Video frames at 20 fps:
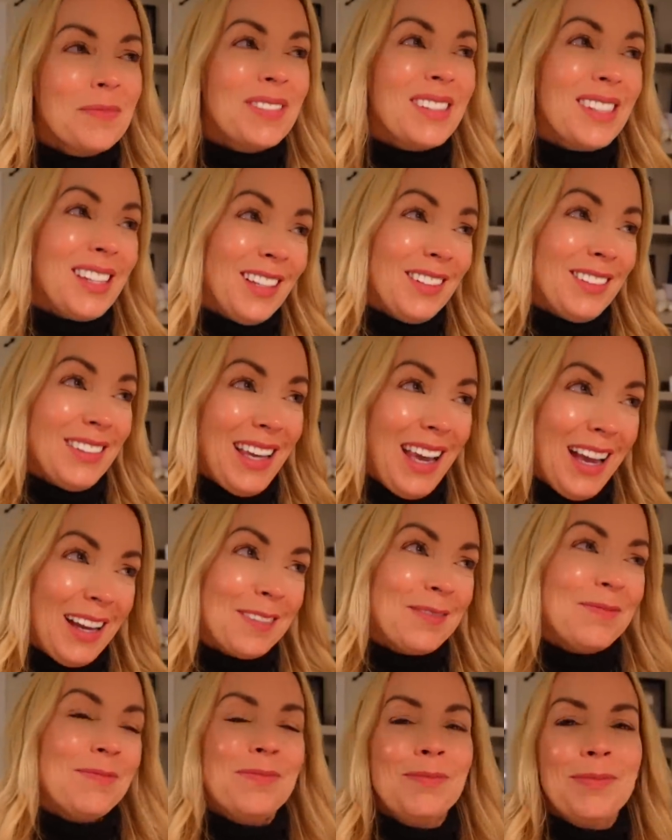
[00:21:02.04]
So yeah,
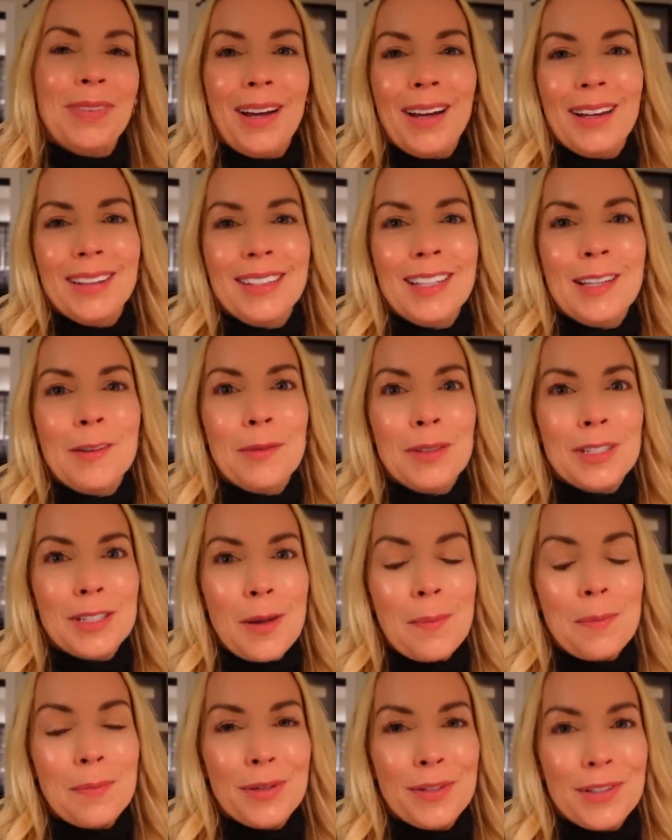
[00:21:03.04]
but it was
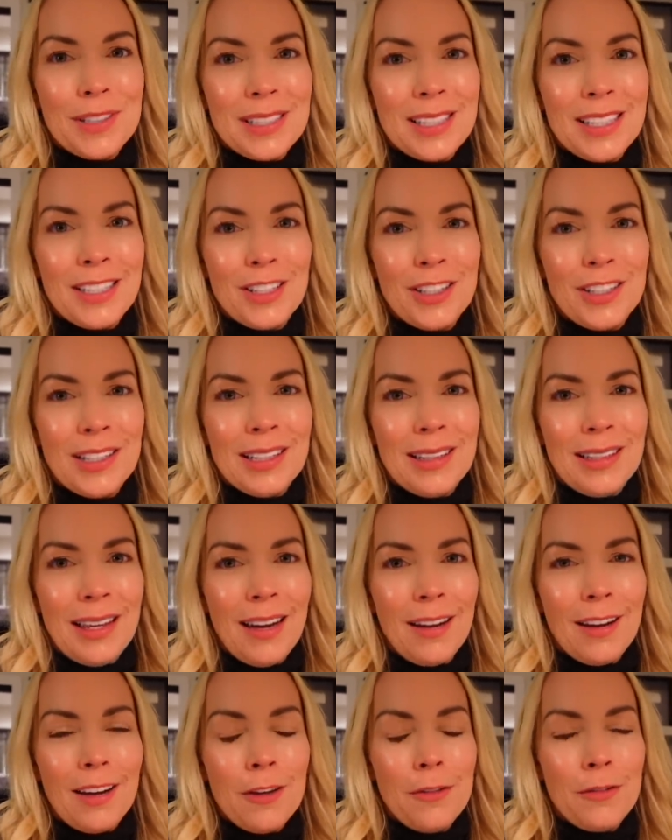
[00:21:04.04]
pretty good in
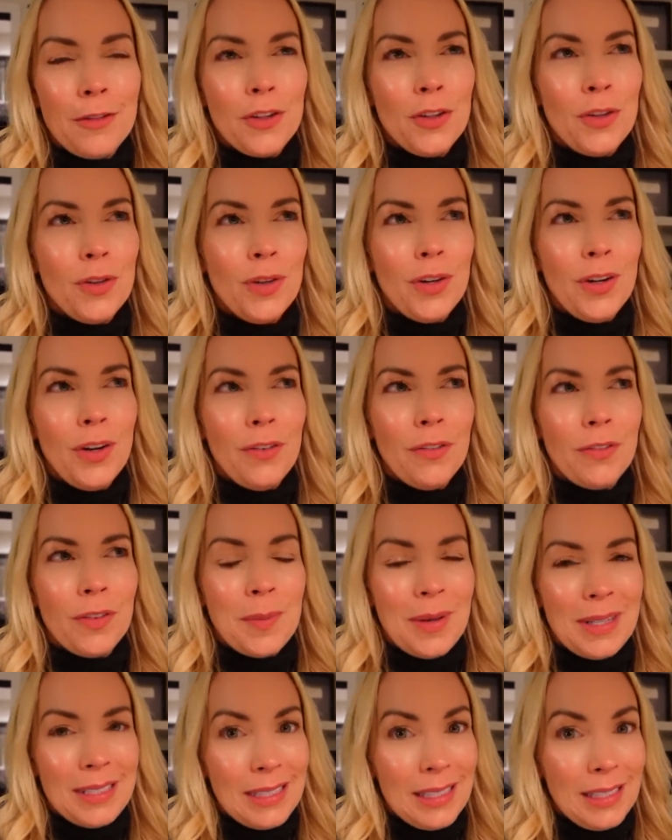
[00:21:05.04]
there. If you're from
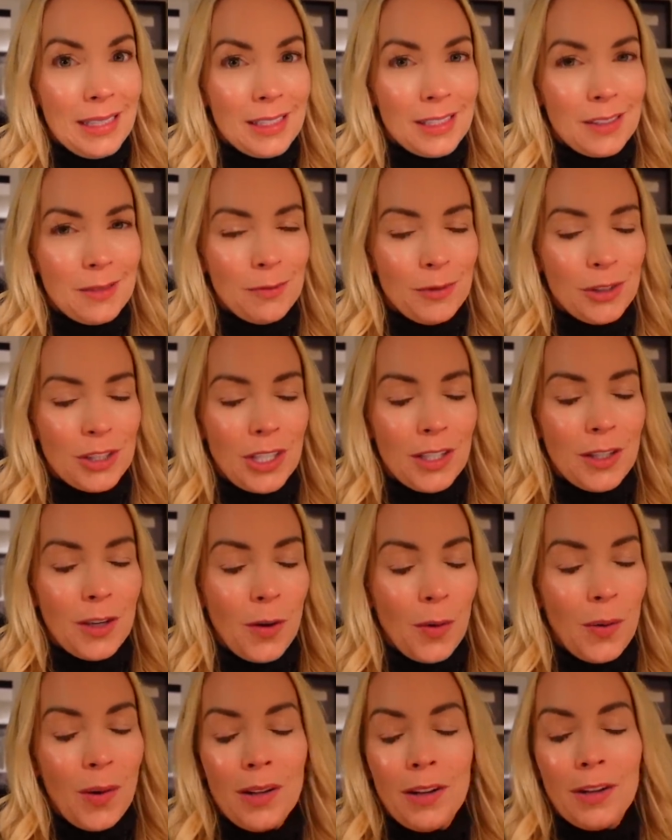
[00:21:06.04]
Essex, which I
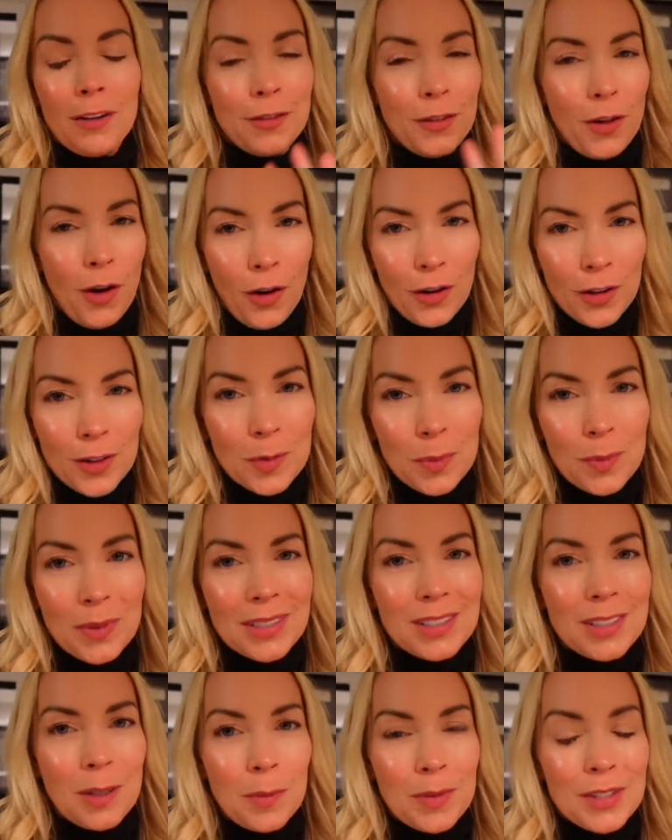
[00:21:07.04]
know a lot of you aren't,
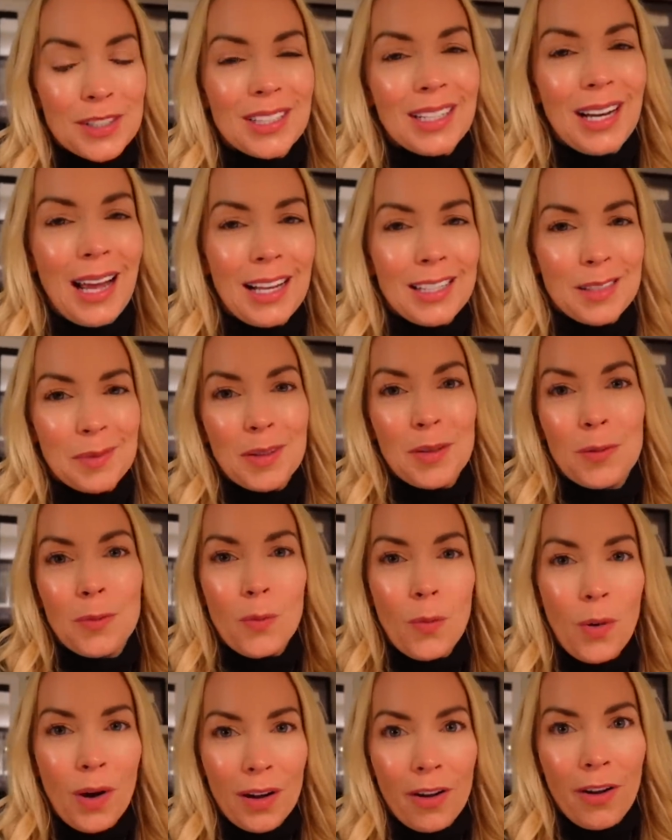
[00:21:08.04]
but someone's gonna ask me
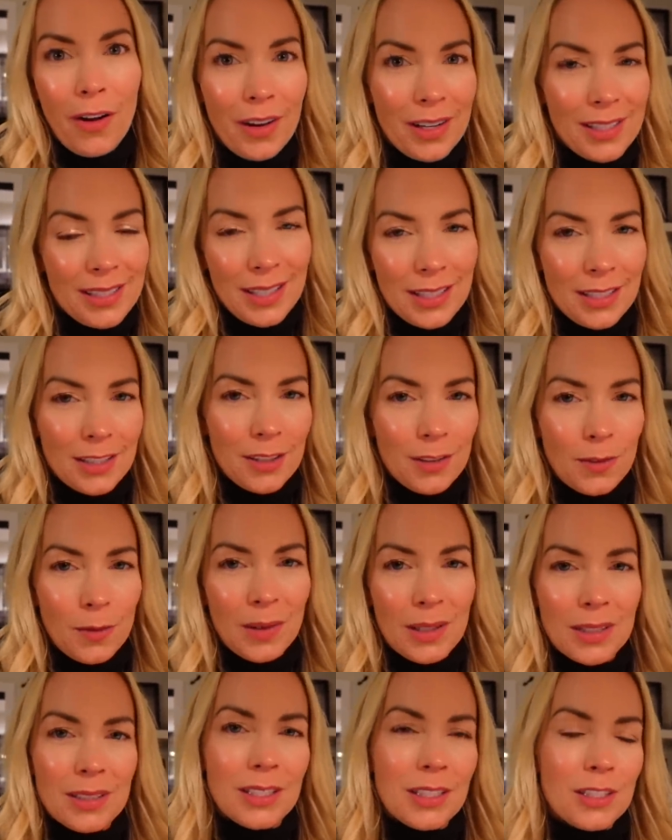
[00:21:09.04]
what garden center it
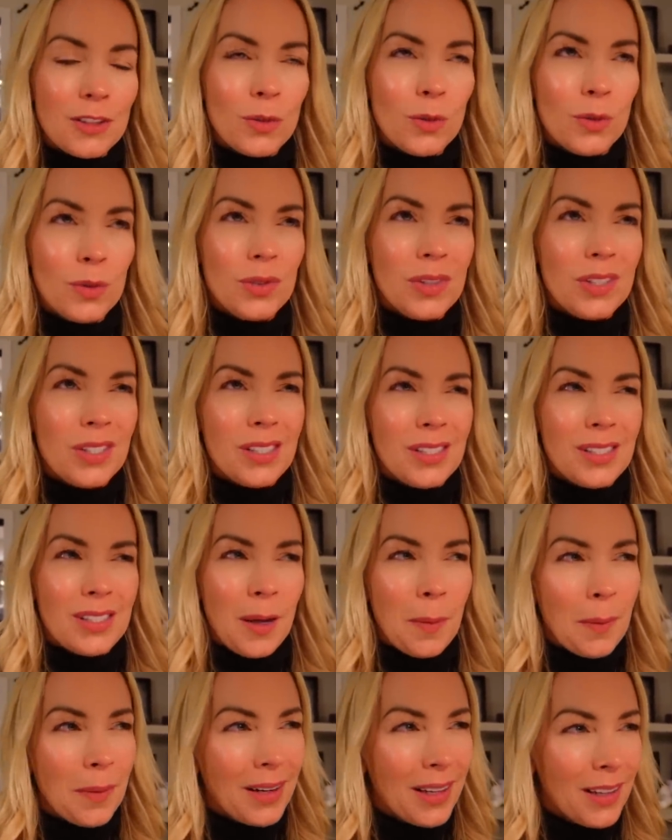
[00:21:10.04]
was. It's called
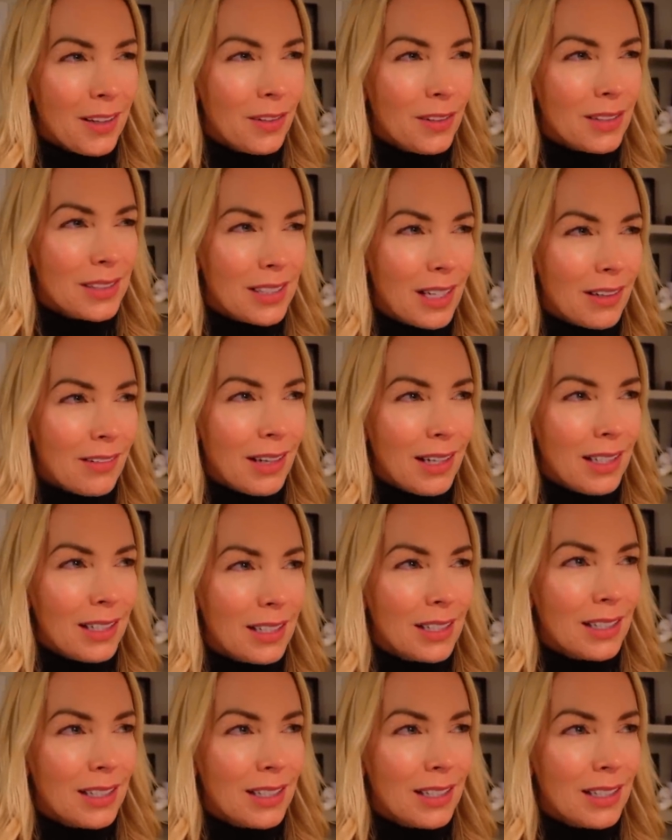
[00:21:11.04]
Summerhill, is that right?